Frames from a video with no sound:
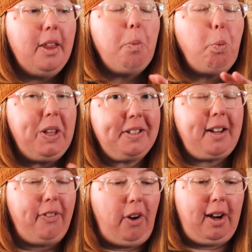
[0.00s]
with
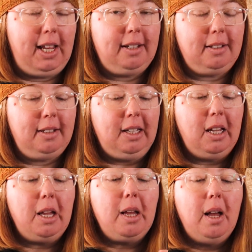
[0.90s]
stuff on it.
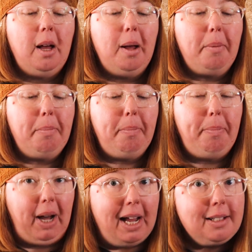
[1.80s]

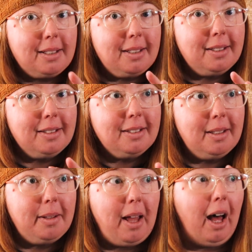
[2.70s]
But
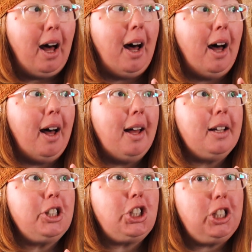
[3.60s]

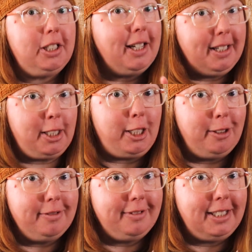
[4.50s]
she needs
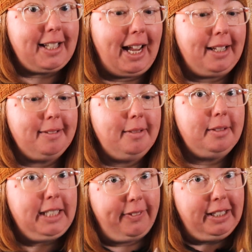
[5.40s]
to, because I
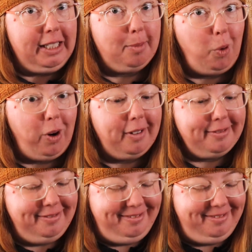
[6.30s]
definitely need more.